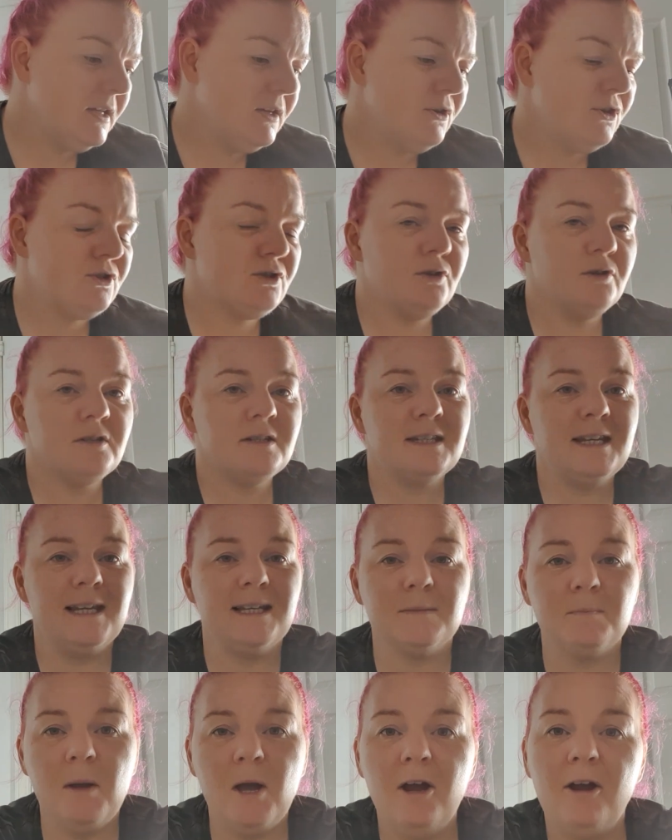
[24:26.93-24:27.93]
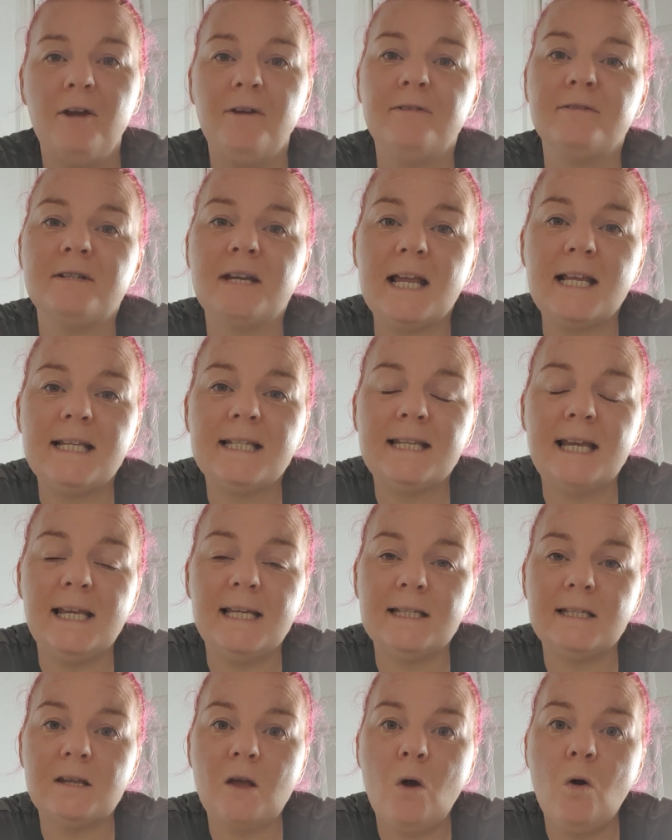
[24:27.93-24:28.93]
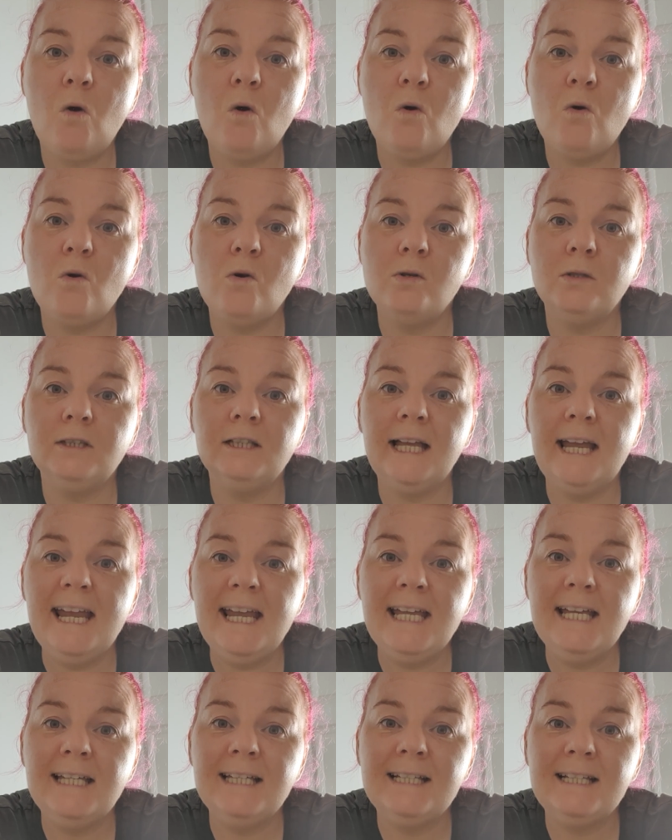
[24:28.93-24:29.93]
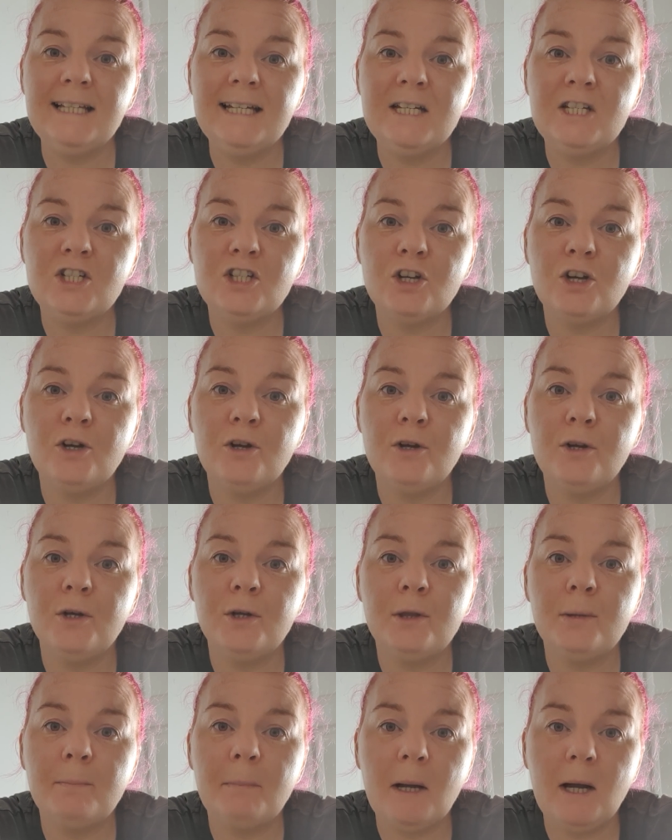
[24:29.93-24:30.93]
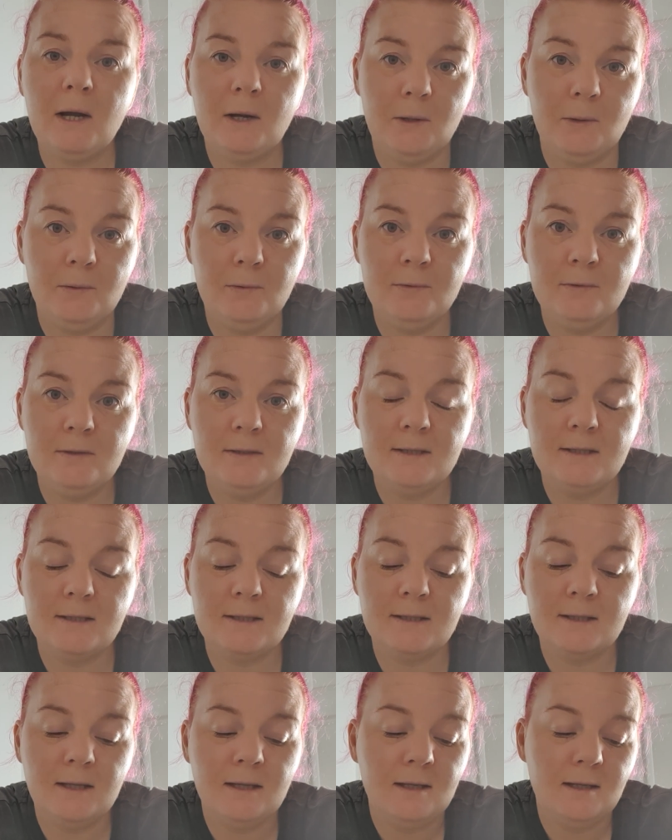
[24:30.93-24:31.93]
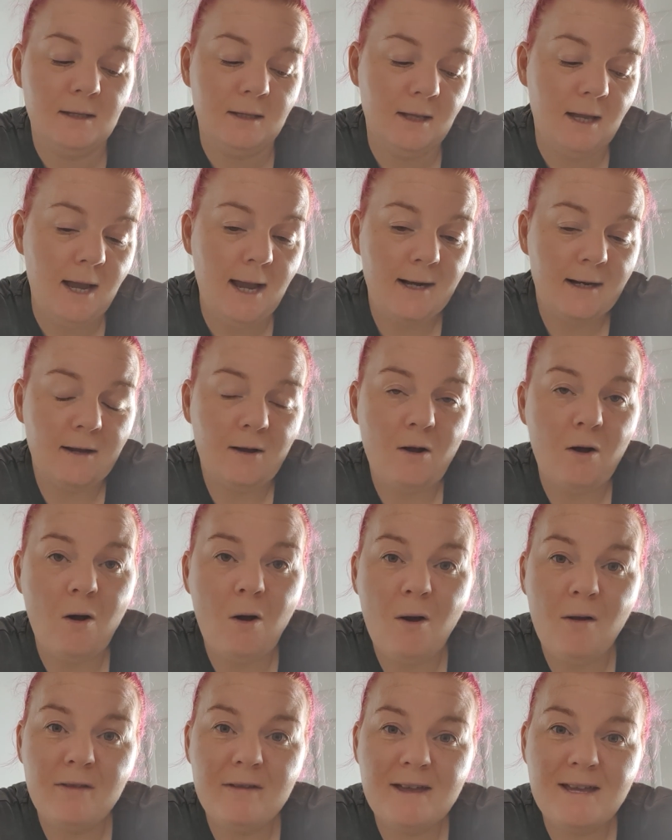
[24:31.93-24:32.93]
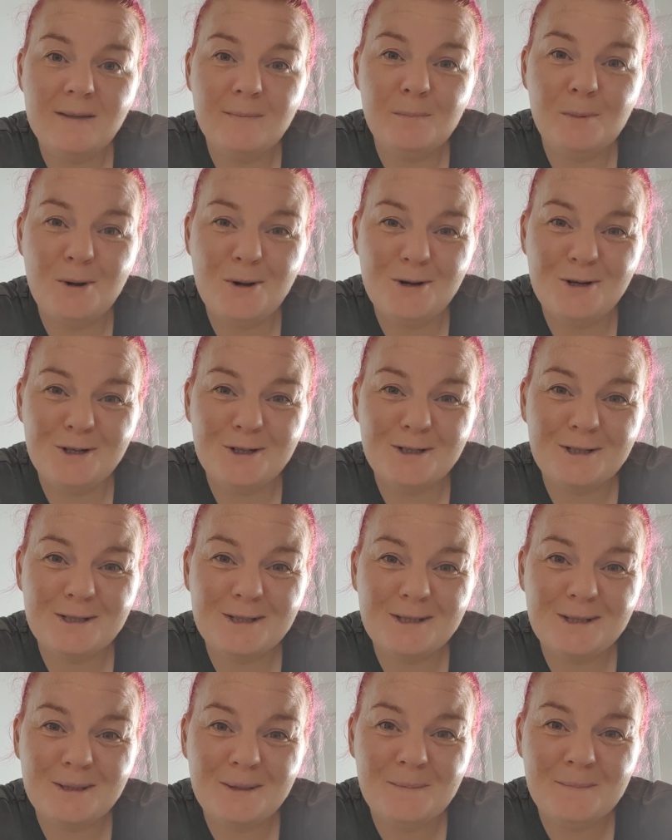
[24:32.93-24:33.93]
So £6, 6 whole English earth pounds. And I got all these books.